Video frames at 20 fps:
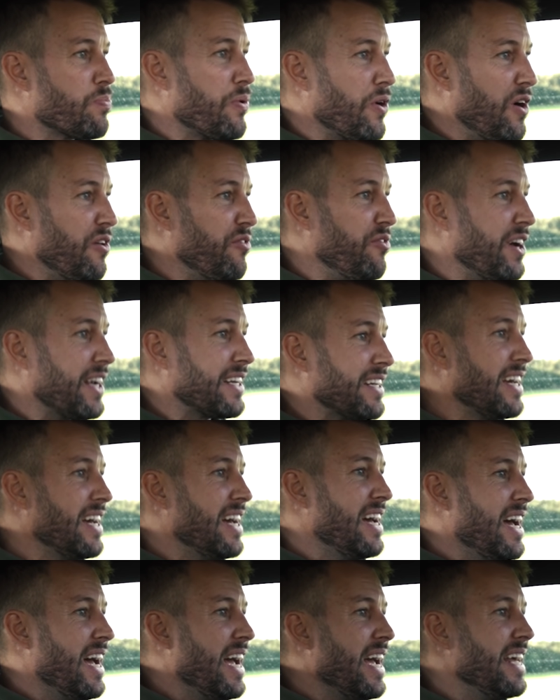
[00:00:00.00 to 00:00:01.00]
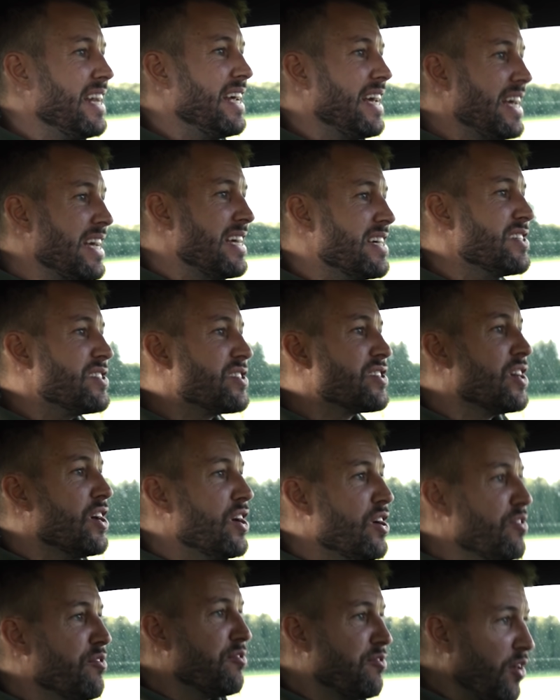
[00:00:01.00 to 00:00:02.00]
perfect. It is
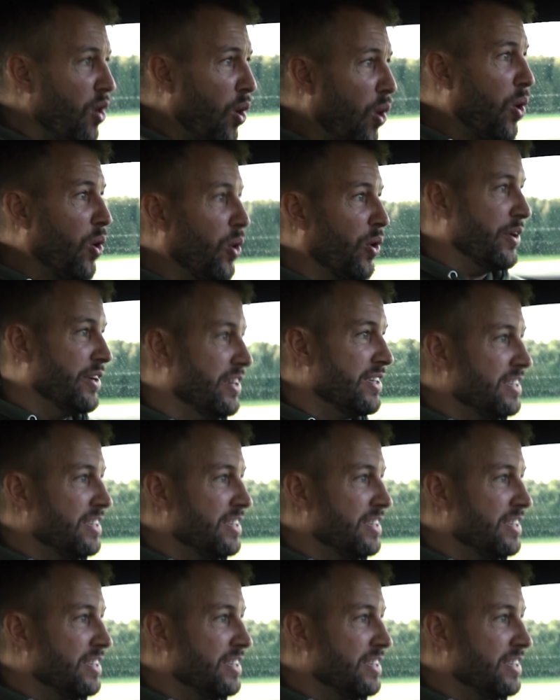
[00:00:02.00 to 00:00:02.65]
flawed.